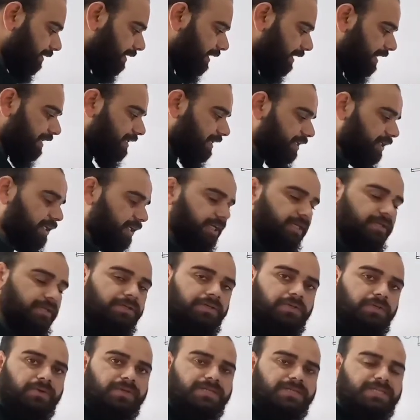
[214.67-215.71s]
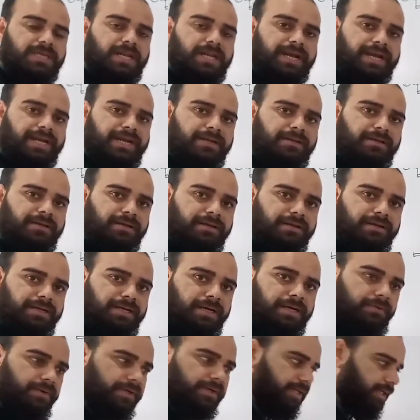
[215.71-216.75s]
Adenine, uracil, and
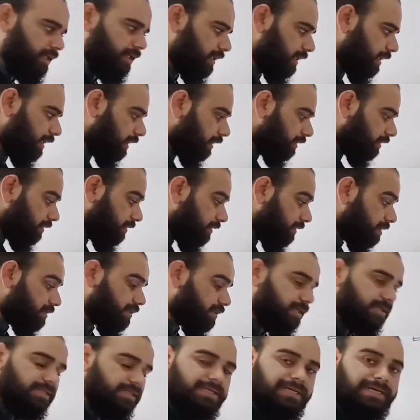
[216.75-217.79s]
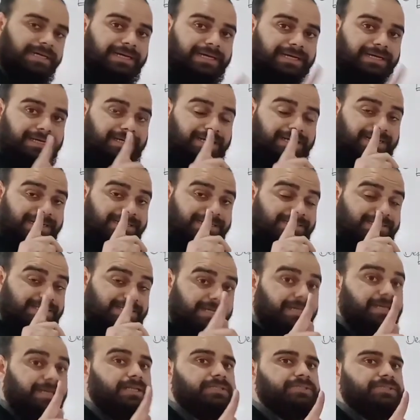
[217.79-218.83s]
guanine. This is a
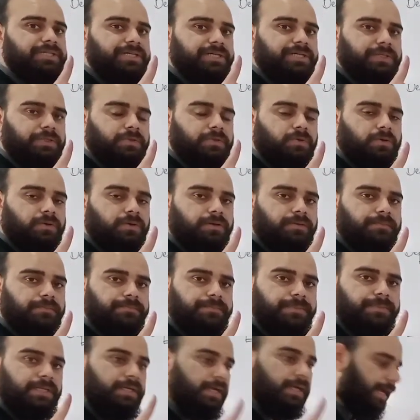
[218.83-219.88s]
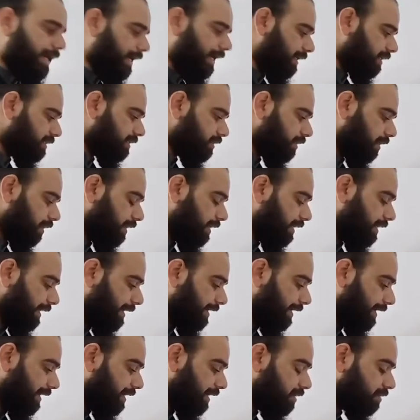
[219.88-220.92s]
single genetic code, and it is
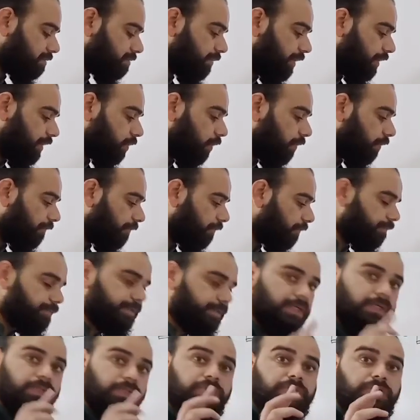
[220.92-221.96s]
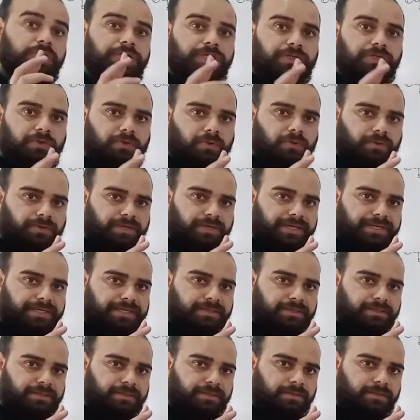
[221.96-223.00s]
made of 3 nucleotides.
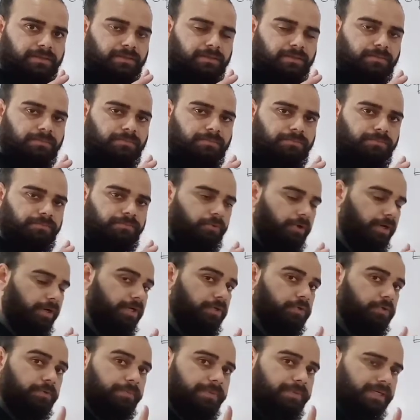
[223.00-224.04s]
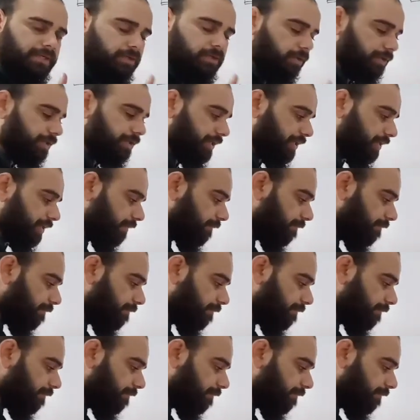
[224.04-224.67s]
Point to be noted.